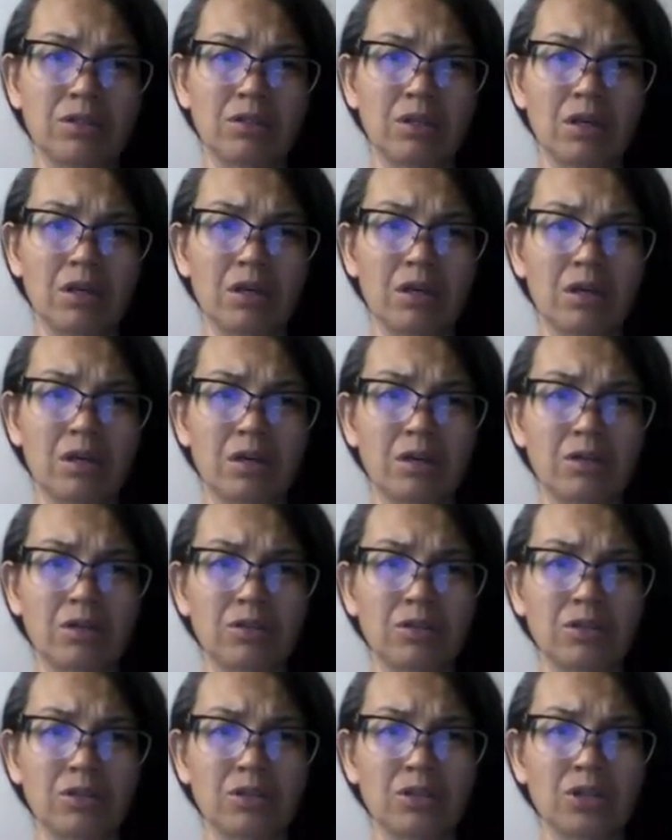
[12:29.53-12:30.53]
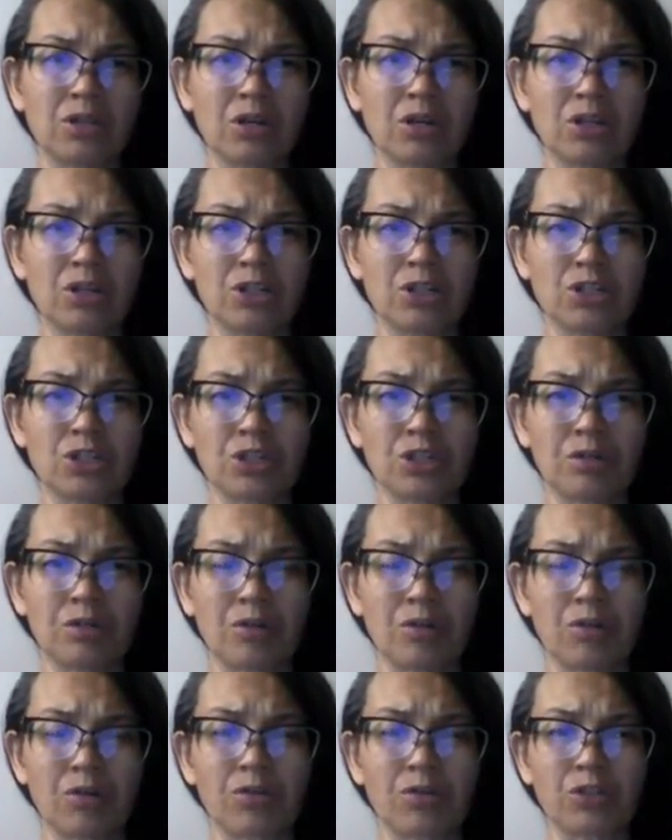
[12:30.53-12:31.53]
uh, the non-G M
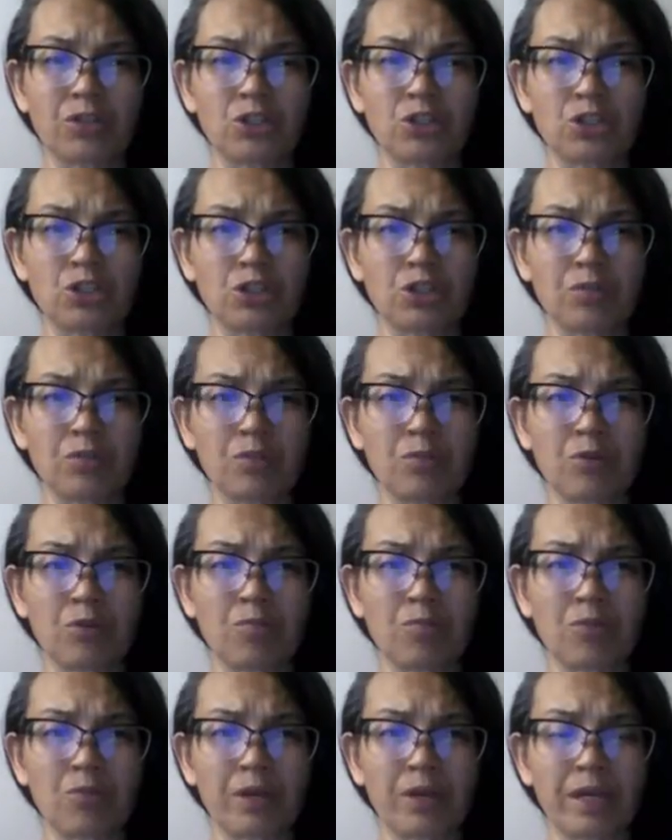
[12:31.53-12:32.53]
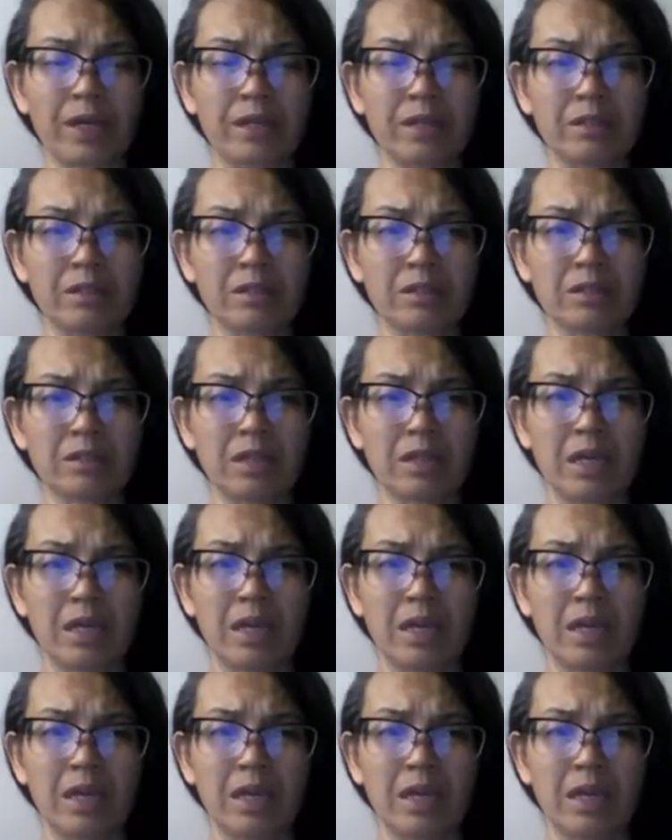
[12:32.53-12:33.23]
O or the G M O brands,